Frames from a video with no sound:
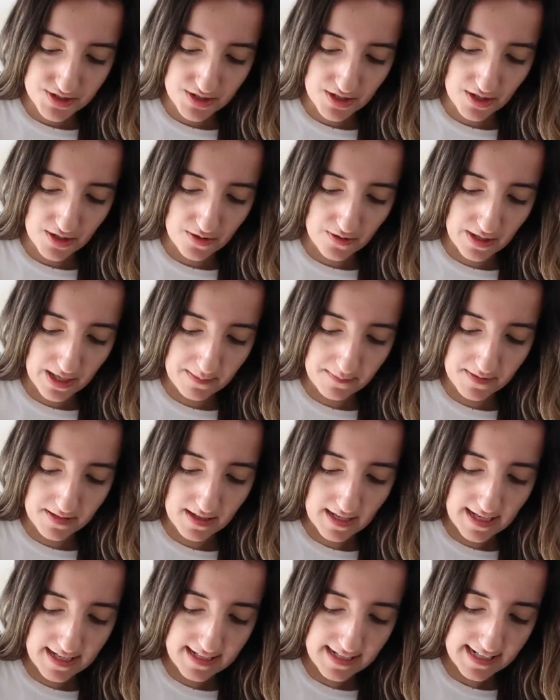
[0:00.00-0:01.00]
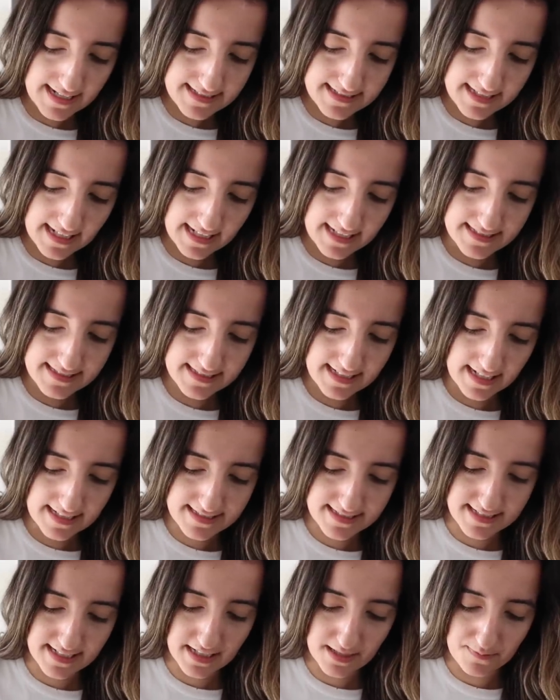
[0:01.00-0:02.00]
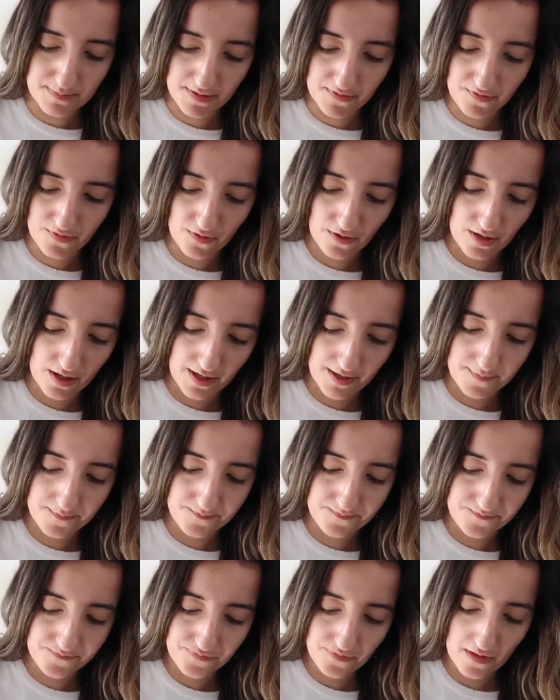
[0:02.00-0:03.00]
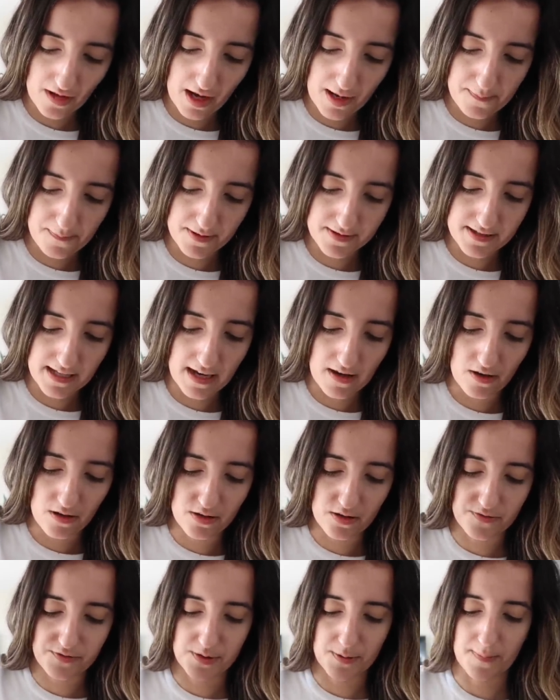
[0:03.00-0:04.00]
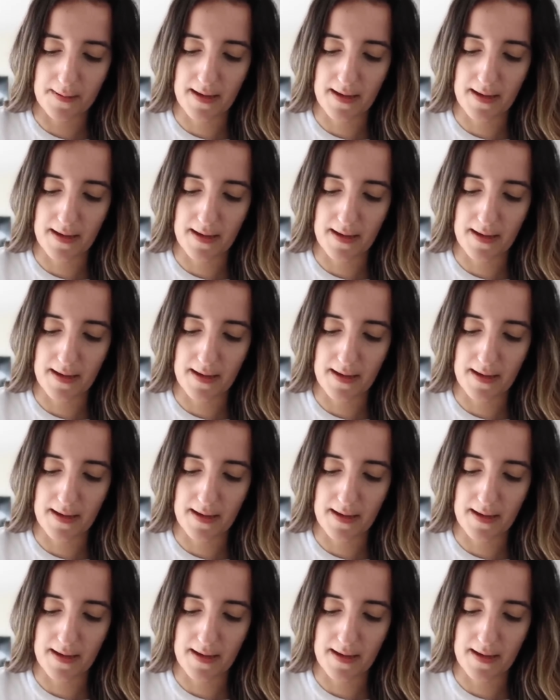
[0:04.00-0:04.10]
So I'm glad I taste tested before I put that all over the